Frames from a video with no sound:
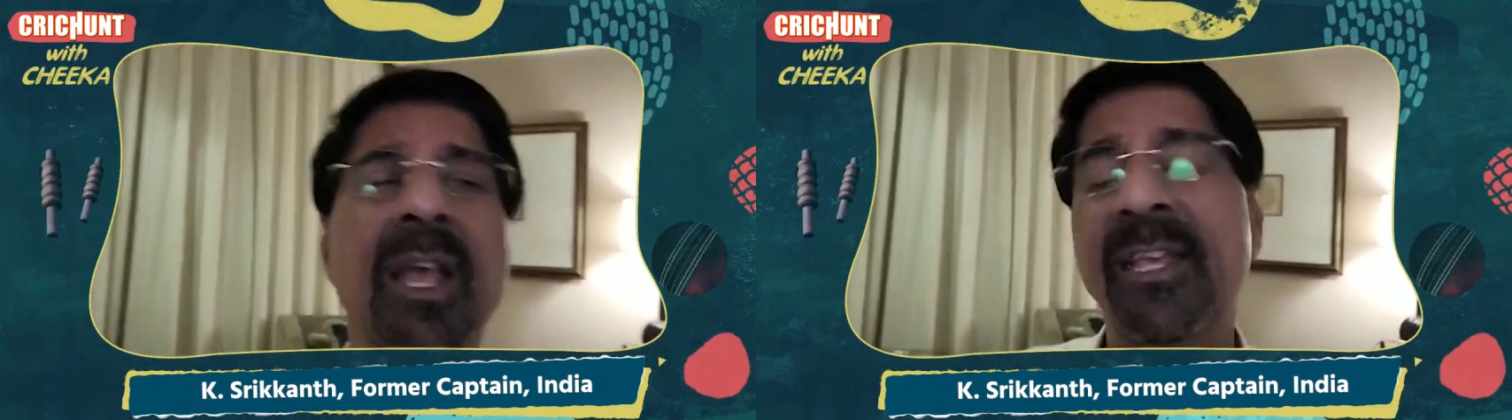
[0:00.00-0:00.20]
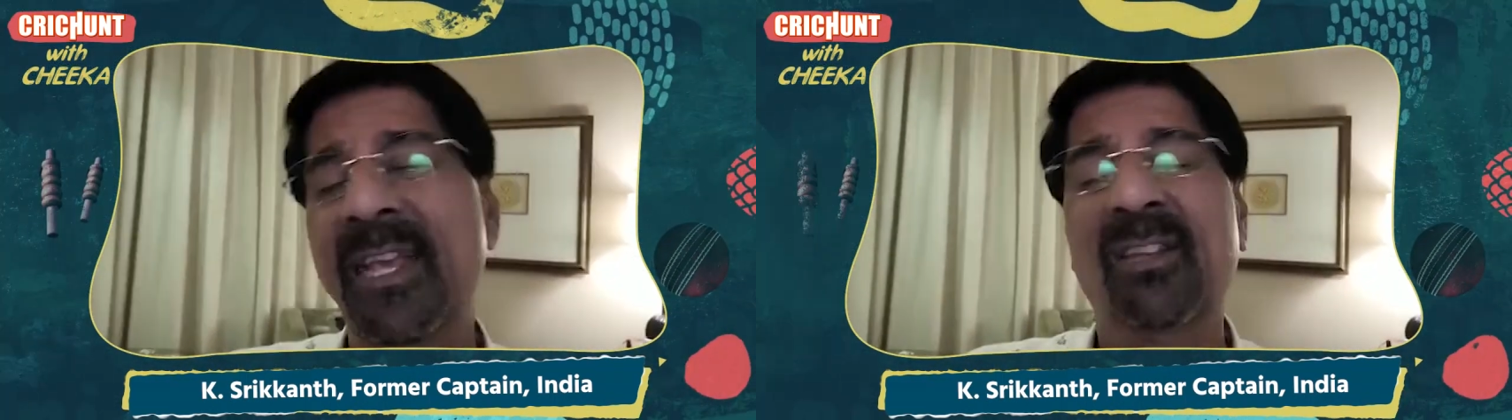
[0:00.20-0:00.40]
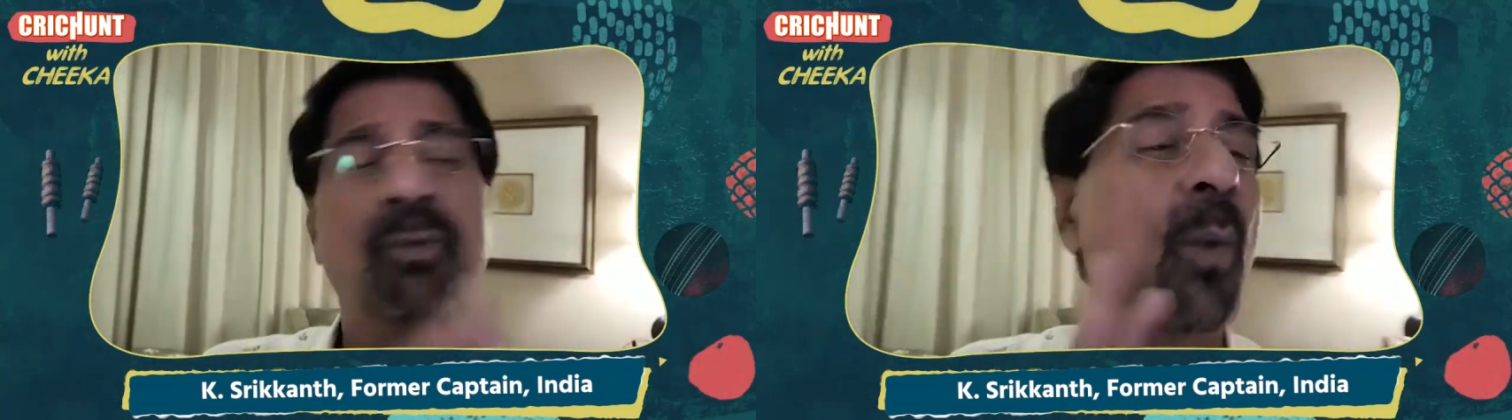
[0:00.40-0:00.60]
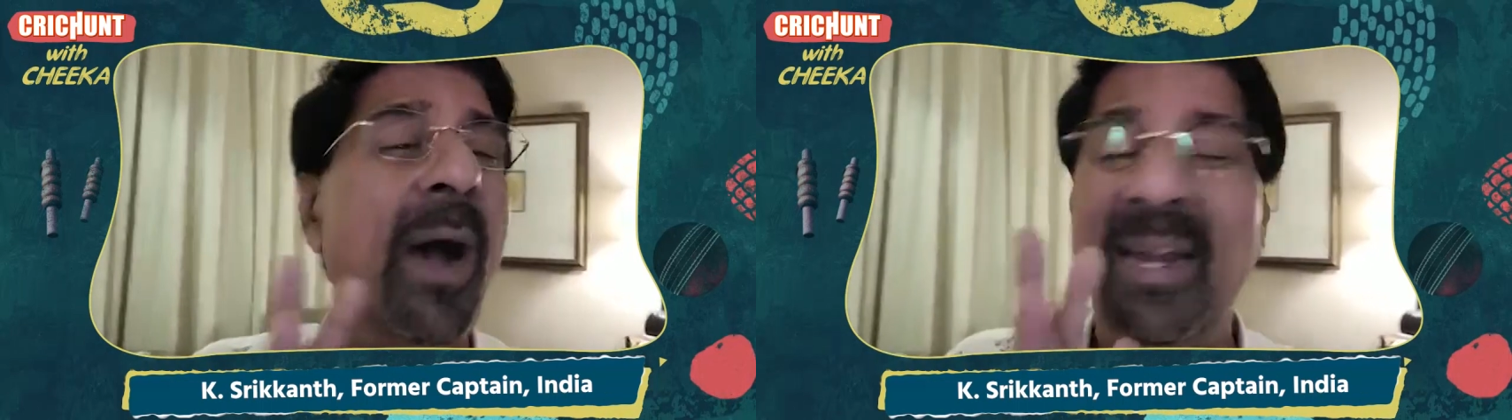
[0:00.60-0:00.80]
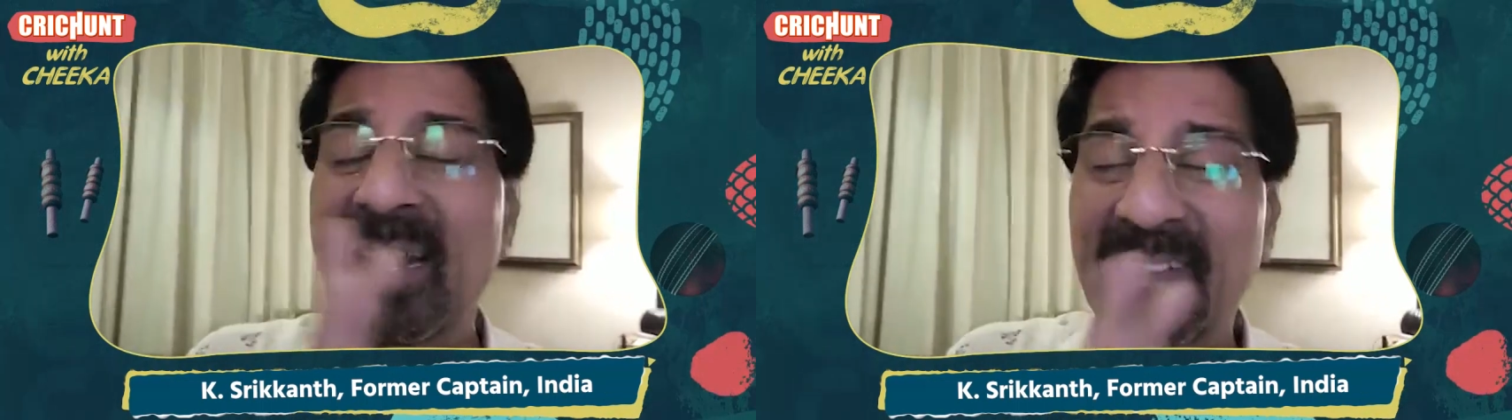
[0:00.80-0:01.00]
Yes,
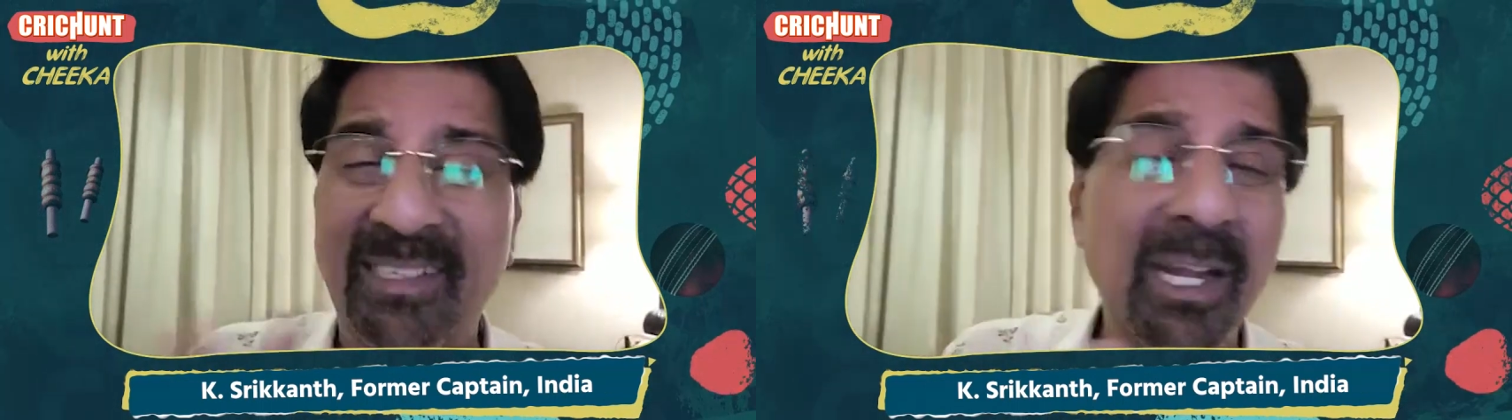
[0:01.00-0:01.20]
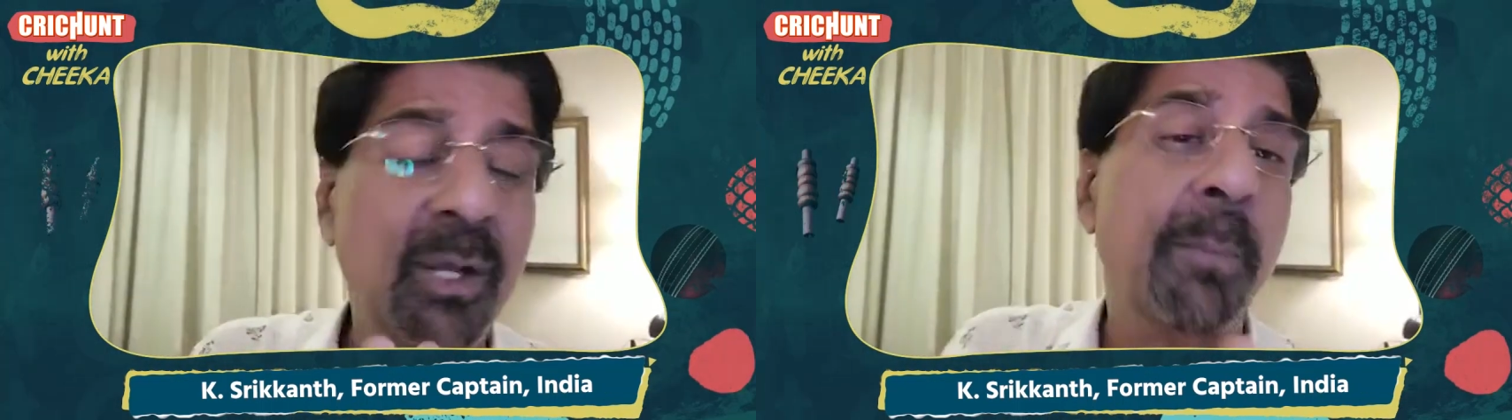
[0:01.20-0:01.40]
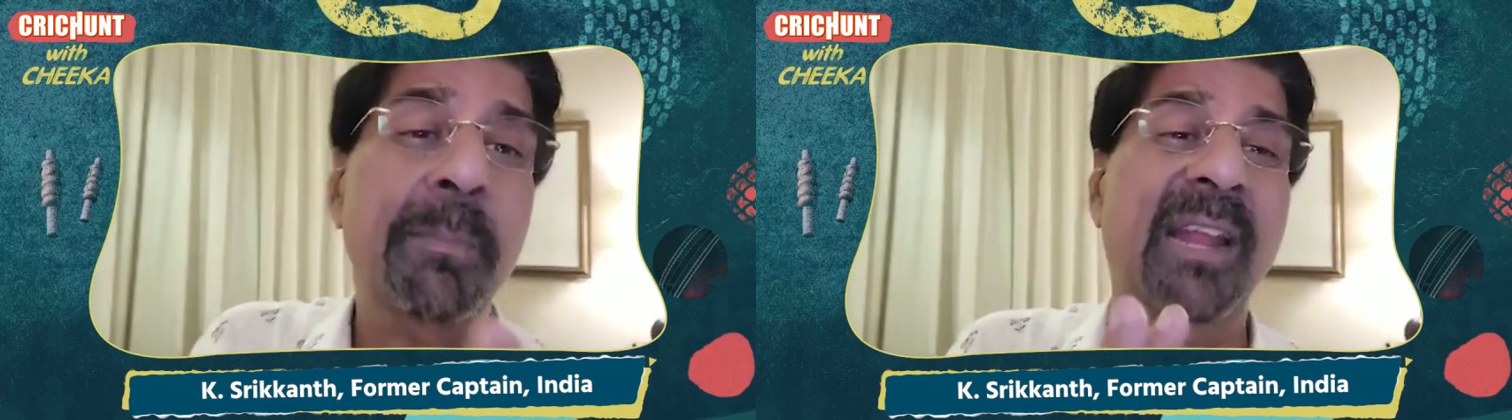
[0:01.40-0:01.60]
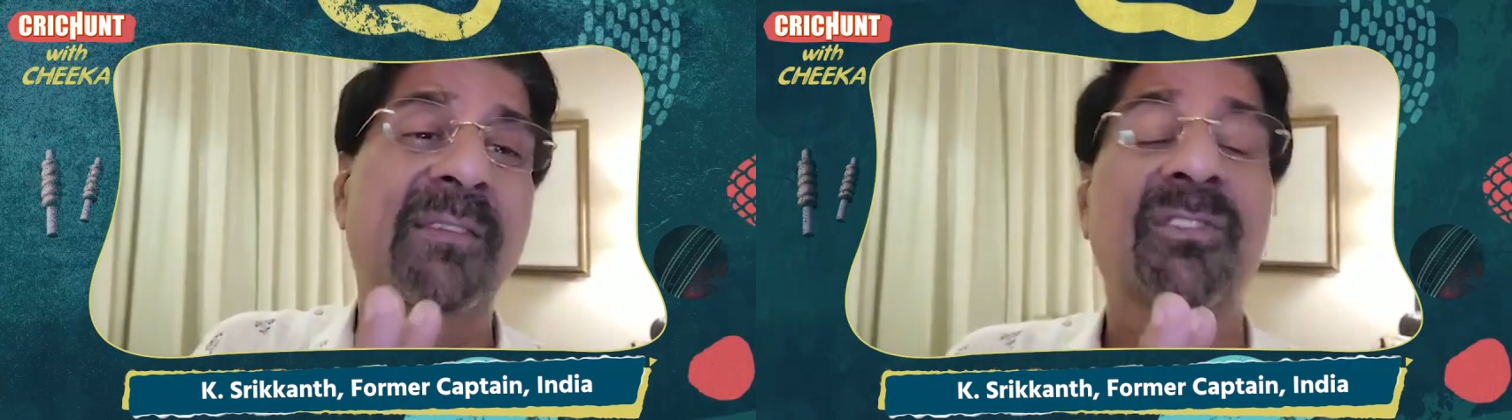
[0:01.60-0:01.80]
while I still don't believe